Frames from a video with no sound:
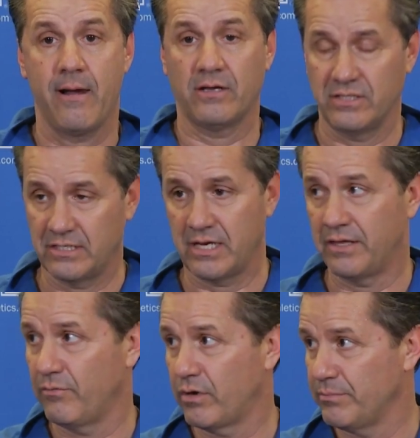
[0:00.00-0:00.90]
because that's how
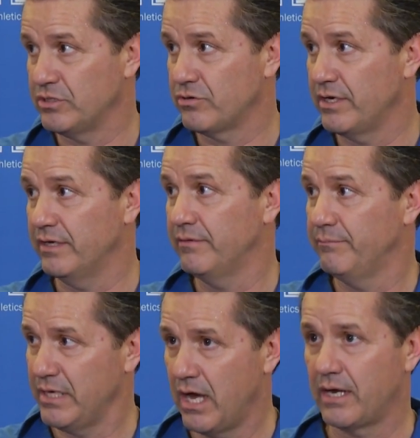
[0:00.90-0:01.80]
they want to be treated.
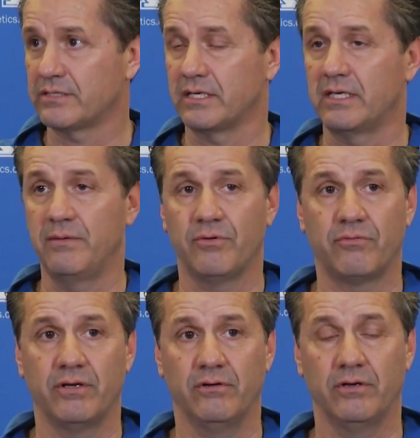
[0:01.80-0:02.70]
Be honest and keep it
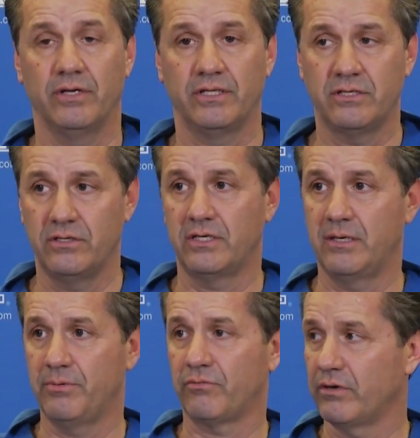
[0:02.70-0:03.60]
real until you
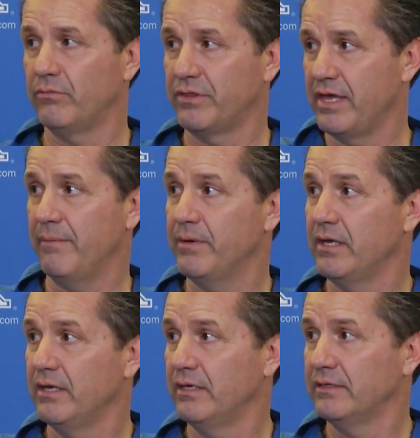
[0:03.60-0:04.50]
keep it real with them.
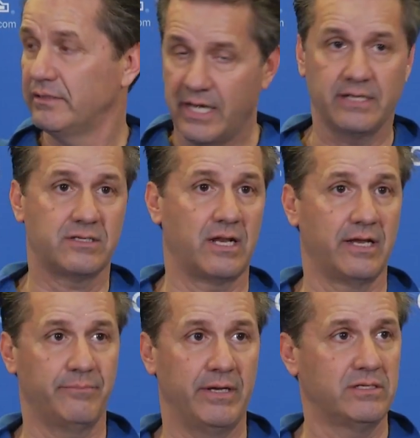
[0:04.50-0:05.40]
Then it's
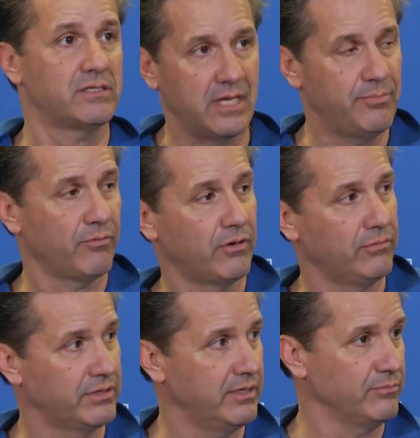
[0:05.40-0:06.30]
like, man, just keep it real
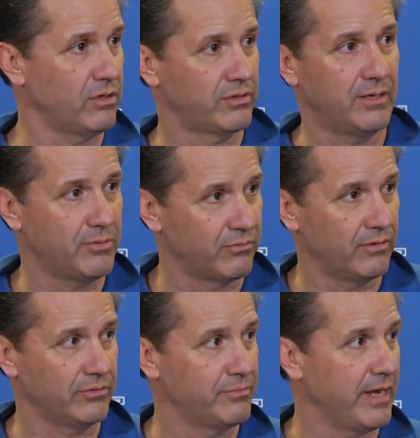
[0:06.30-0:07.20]
with him. Don't keep it
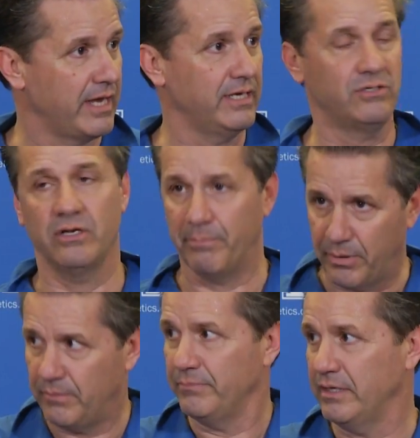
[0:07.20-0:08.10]
real with me. I need you to
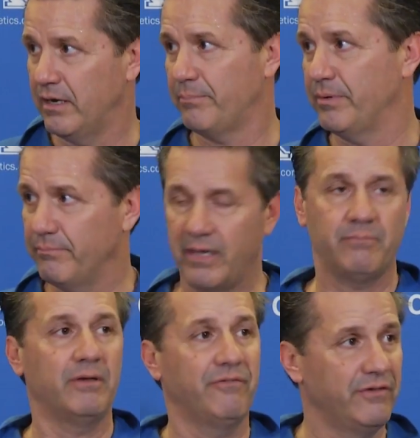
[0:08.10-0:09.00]
pump me up and
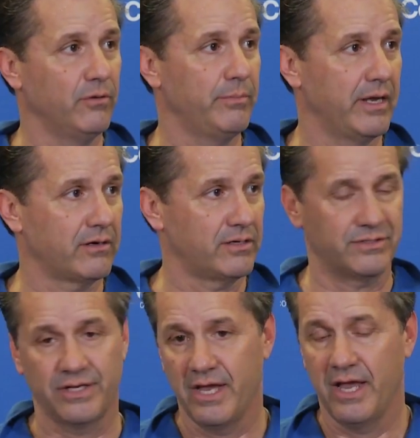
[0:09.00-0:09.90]
make me feel better
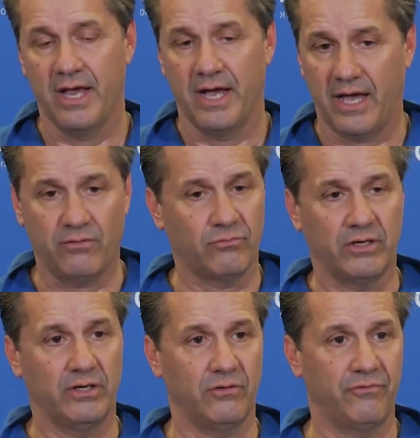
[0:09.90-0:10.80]
because I
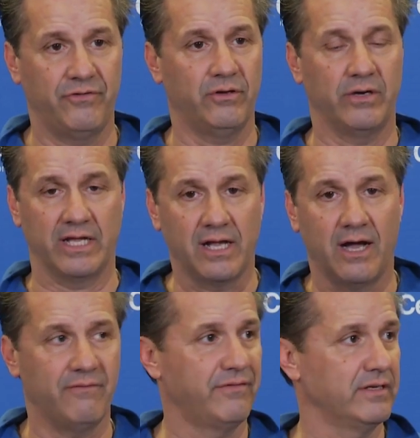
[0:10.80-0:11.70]
don't feel any
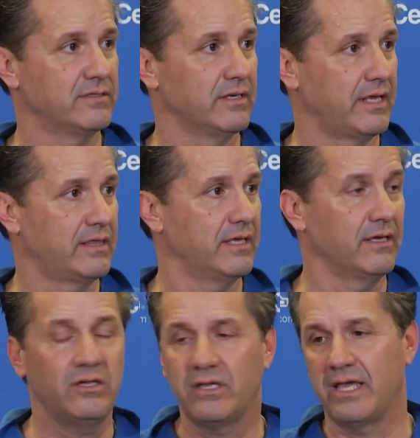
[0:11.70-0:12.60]
confidence. And I think,
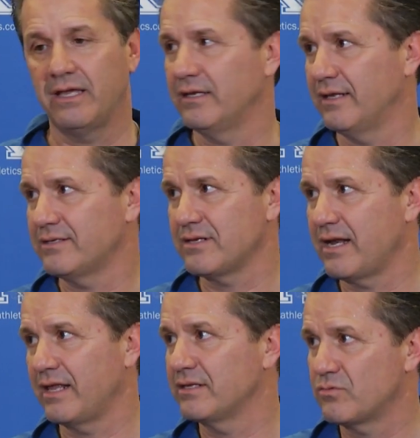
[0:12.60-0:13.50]
you can't, that's
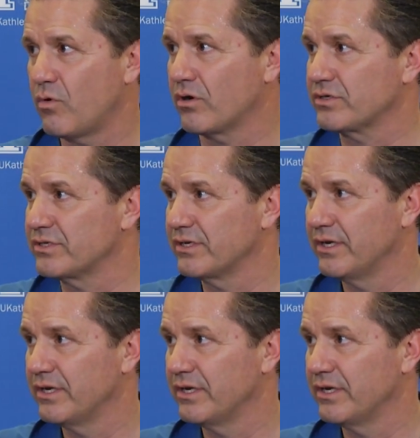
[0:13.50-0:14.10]
not how this works.